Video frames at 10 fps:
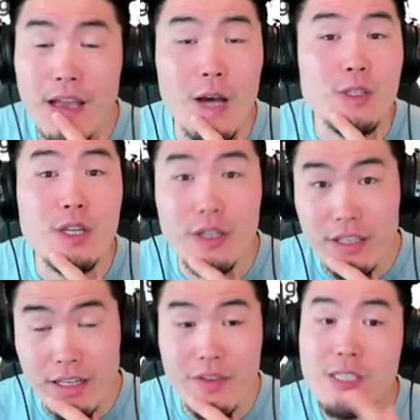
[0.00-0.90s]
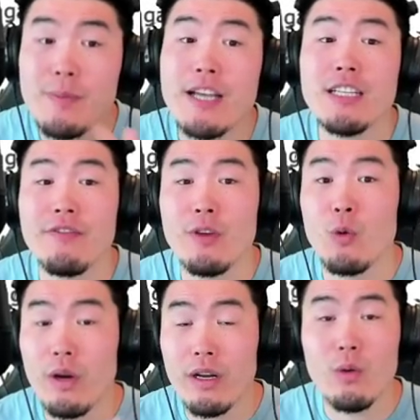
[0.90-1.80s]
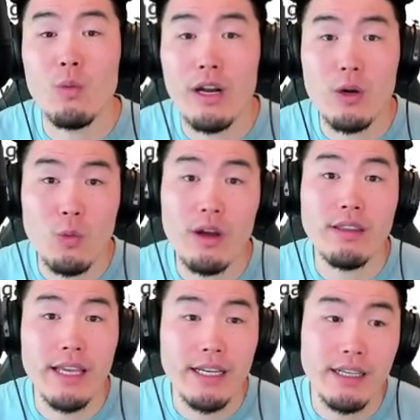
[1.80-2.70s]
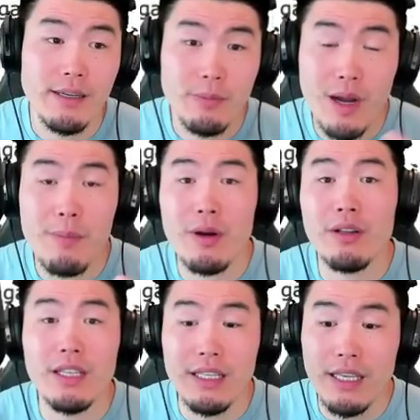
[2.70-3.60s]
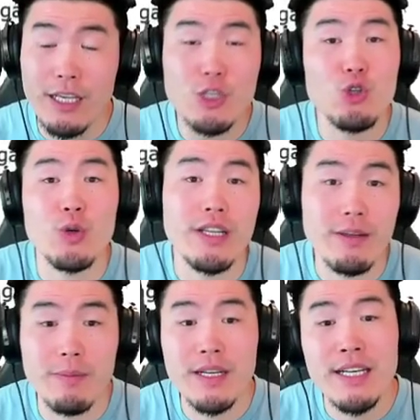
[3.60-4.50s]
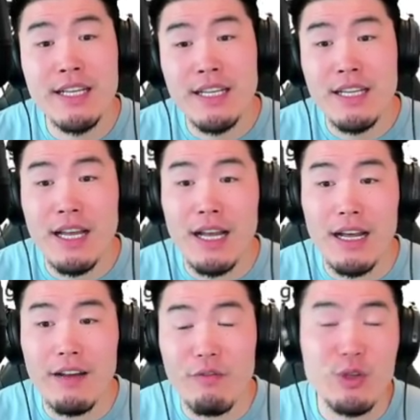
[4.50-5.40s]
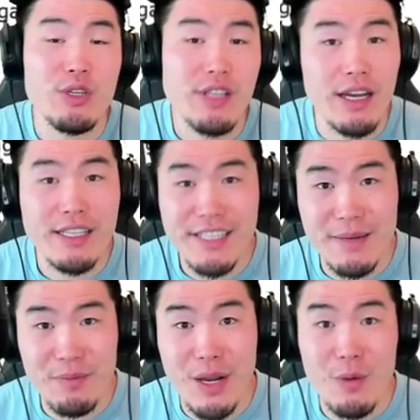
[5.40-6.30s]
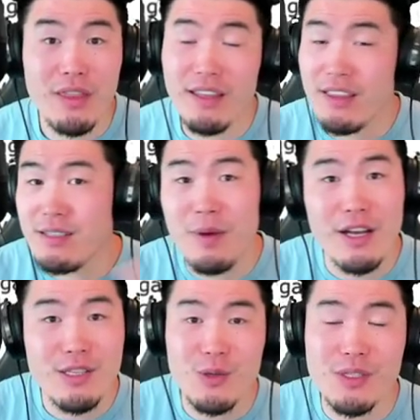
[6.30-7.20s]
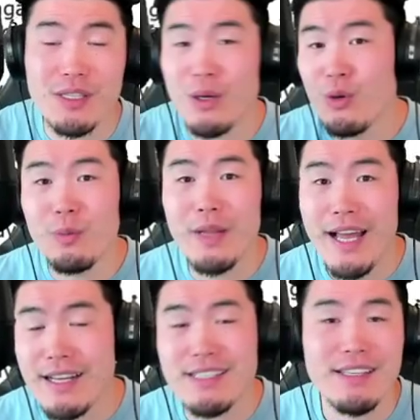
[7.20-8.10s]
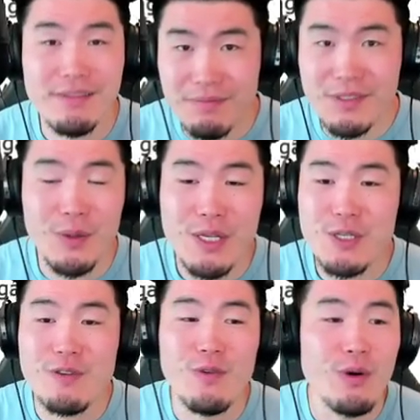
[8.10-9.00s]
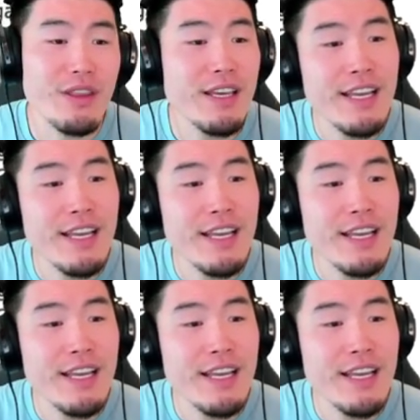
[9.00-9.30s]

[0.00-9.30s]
alternative, especially if you run want to run like a primarily extreme uh, Future Saga team, right, with like the Zamasus and the Goku Blacks and so on and so forth.